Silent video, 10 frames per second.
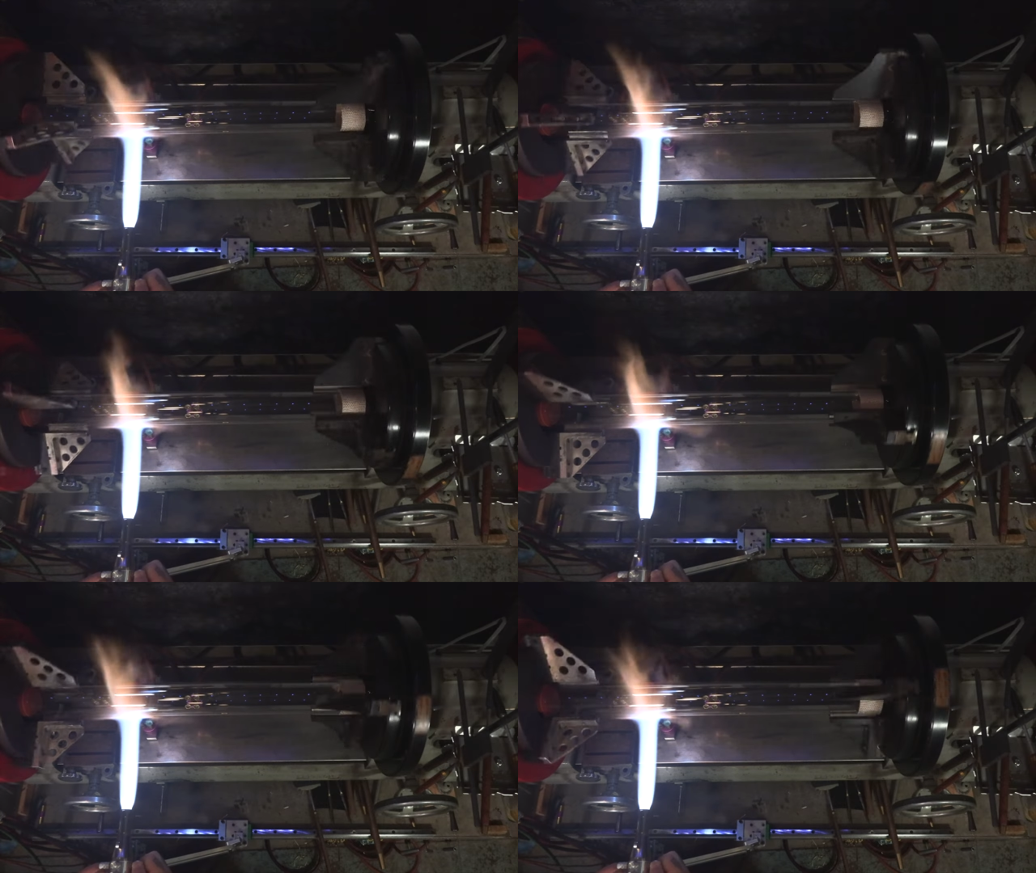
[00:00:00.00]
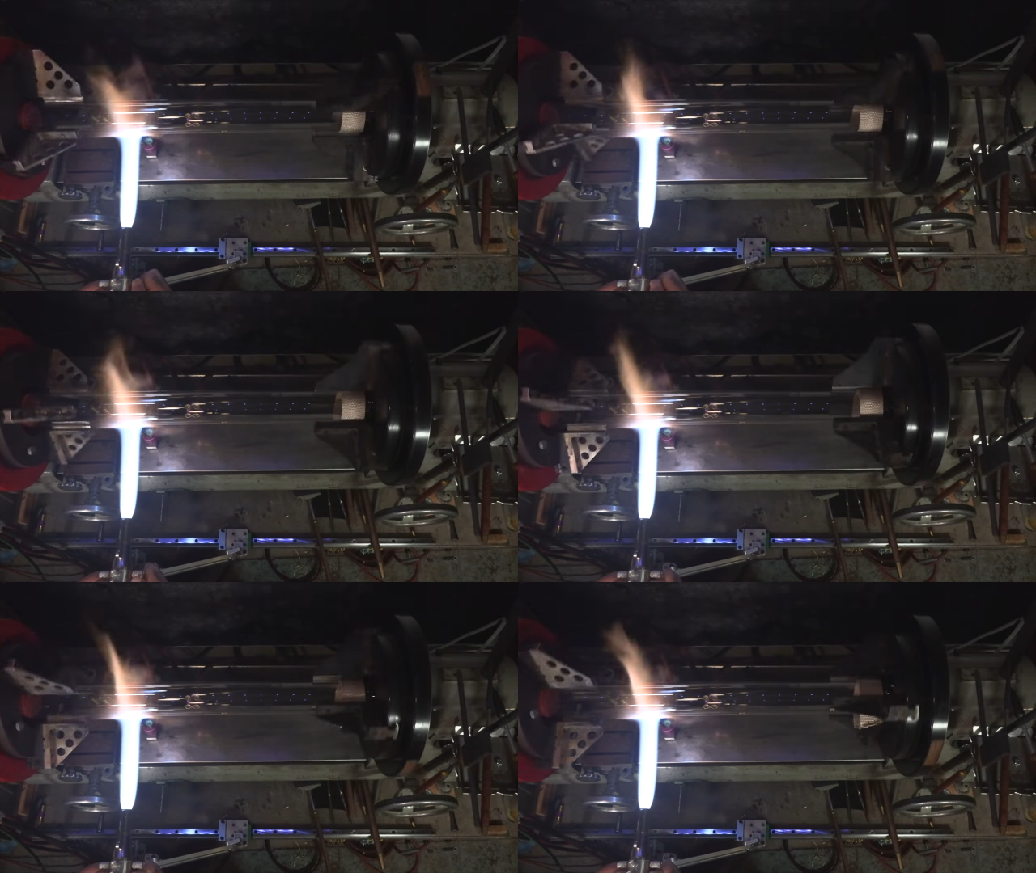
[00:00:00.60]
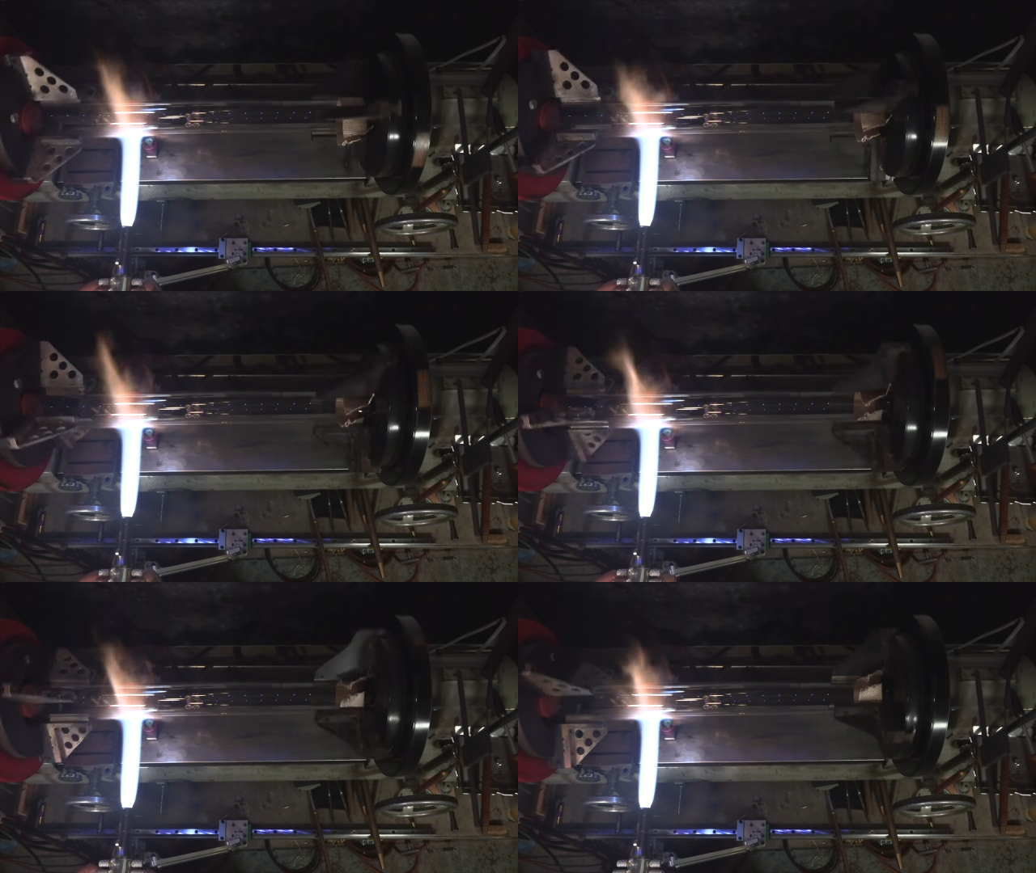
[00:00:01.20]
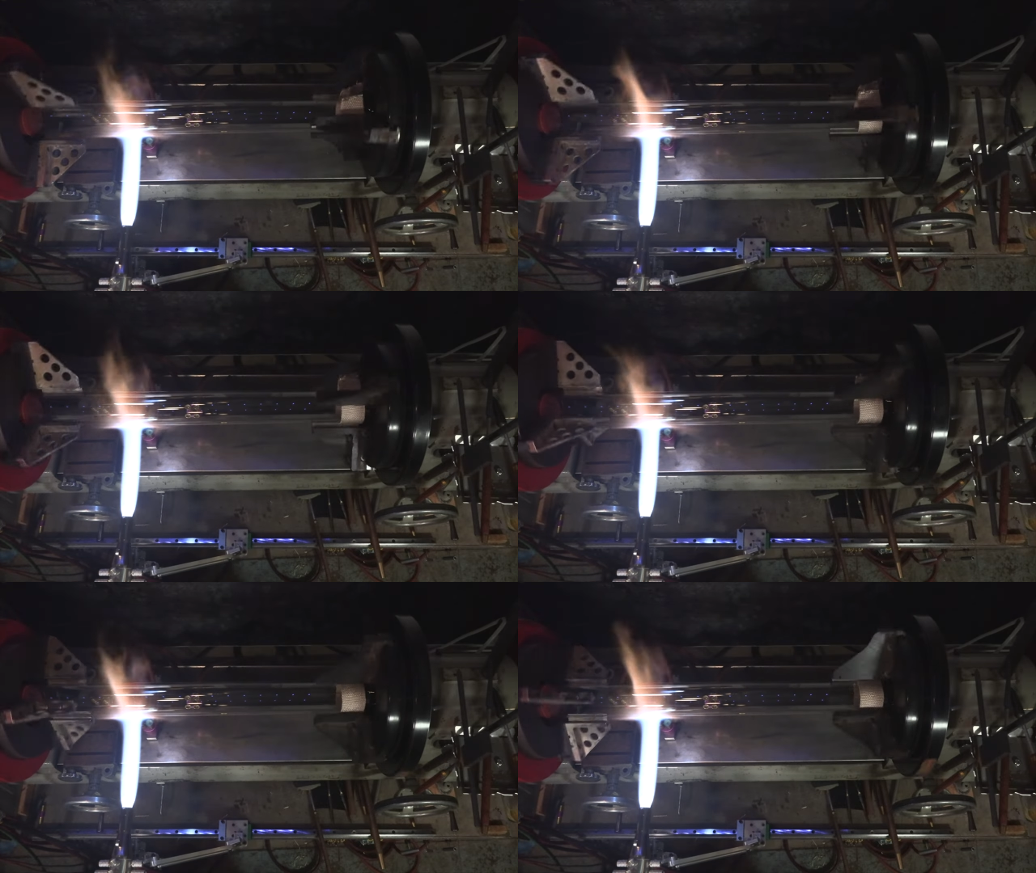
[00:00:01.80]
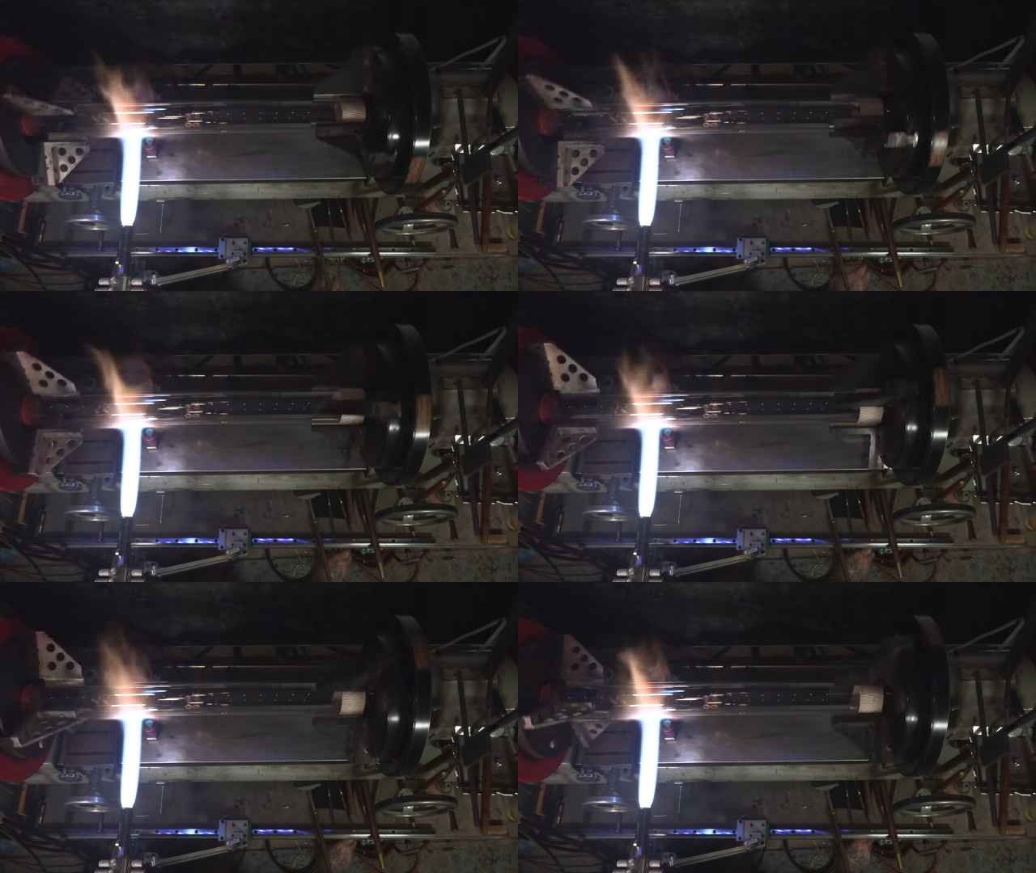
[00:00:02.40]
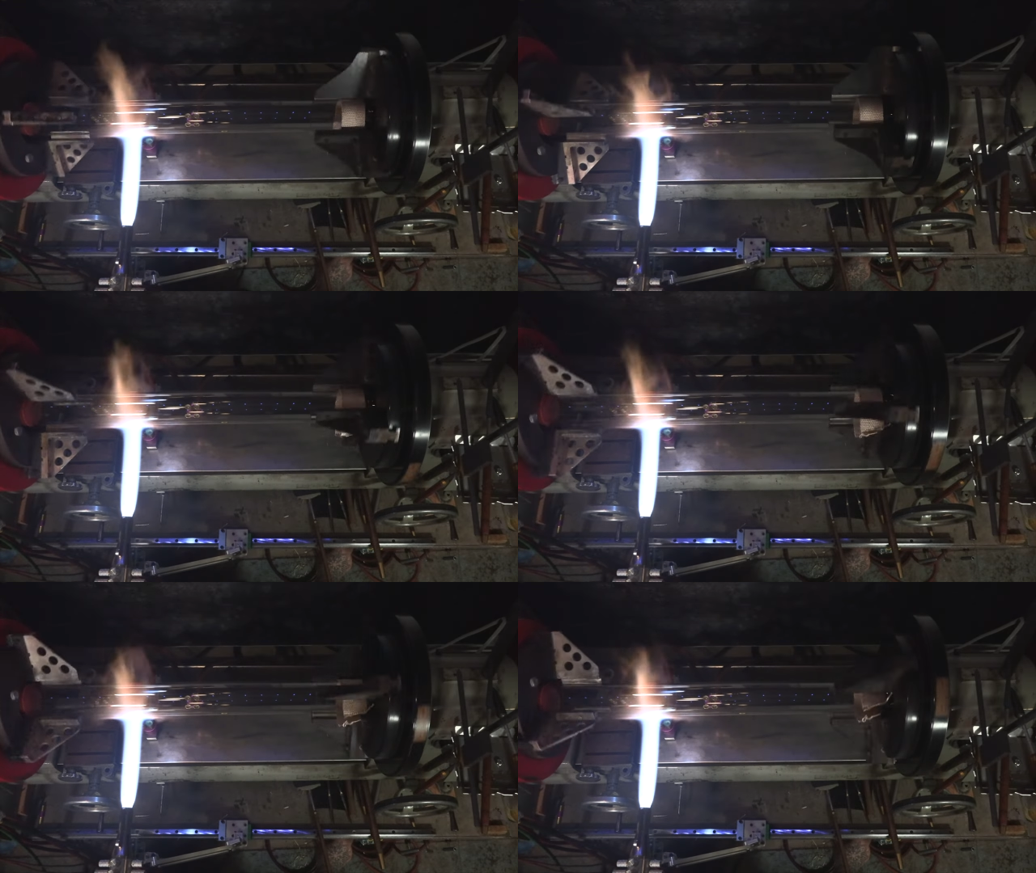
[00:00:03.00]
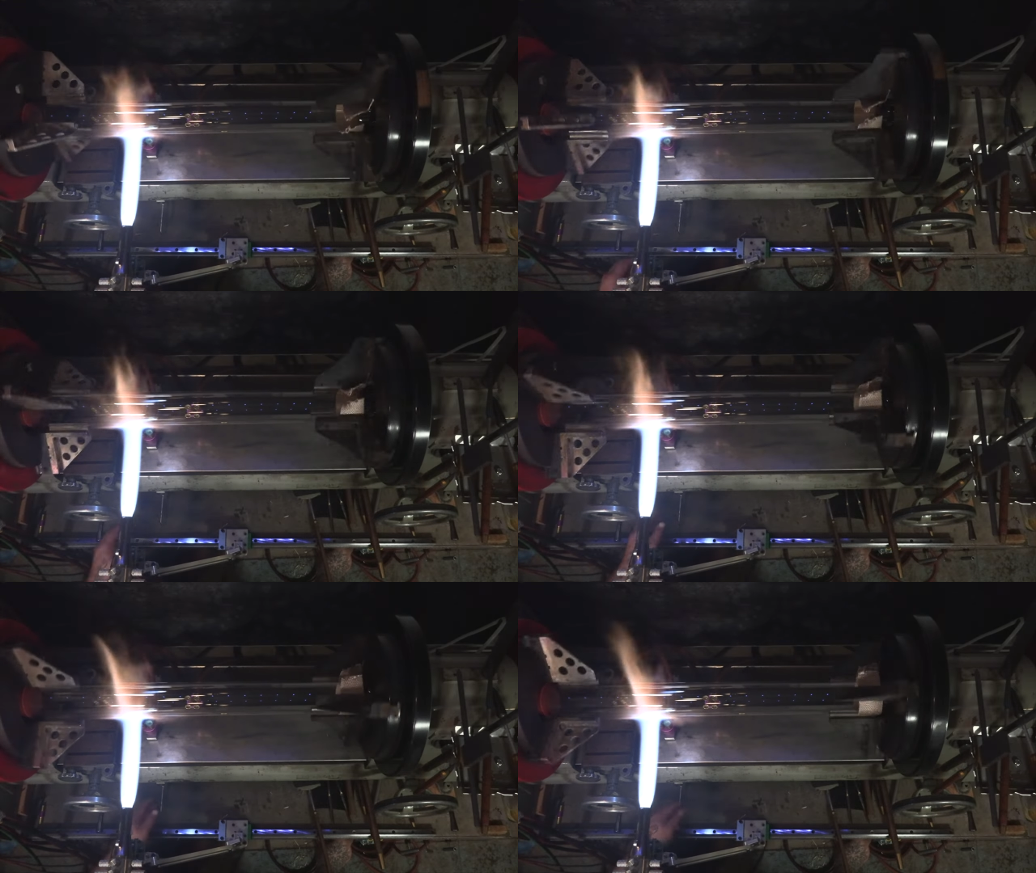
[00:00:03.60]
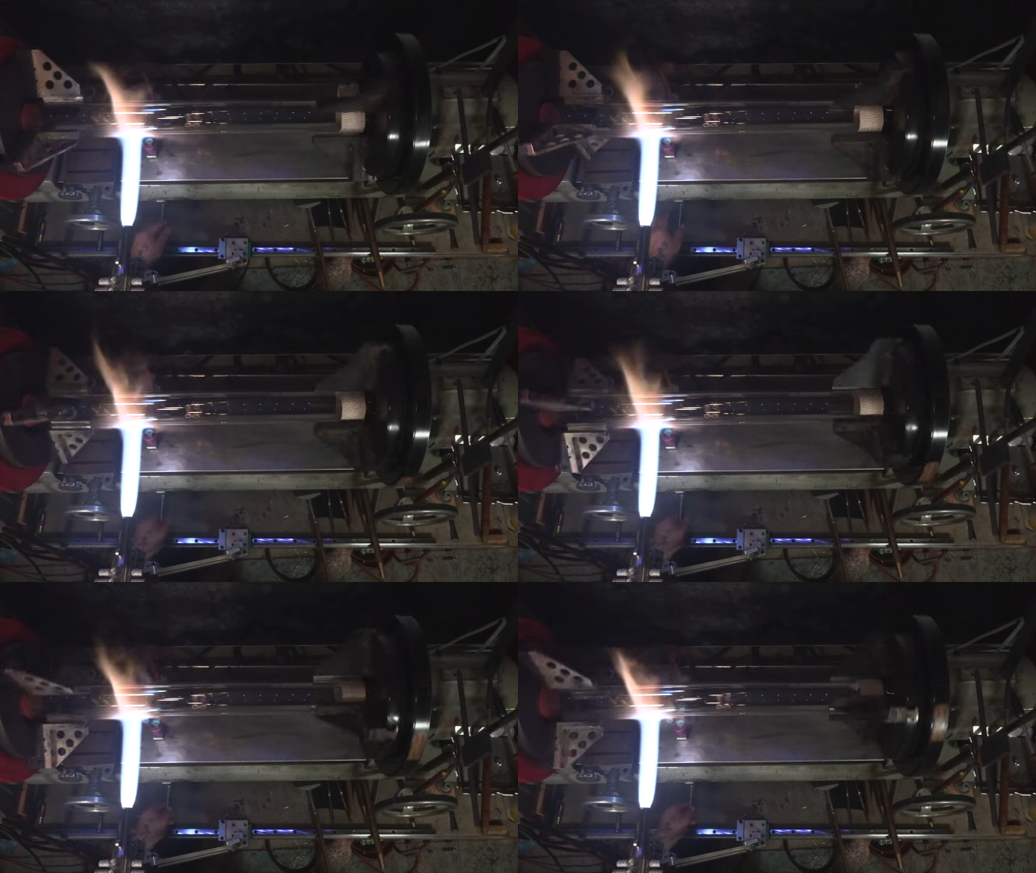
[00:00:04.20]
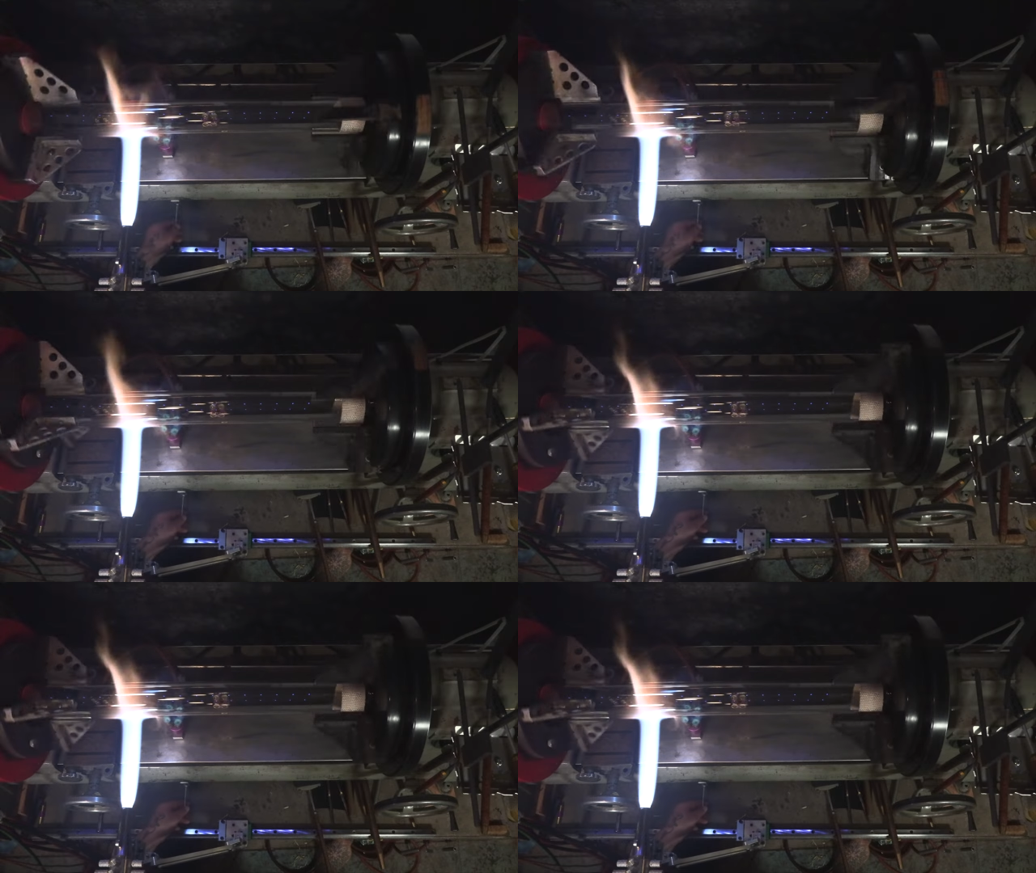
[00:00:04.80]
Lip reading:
Nobody's mouth can be seen.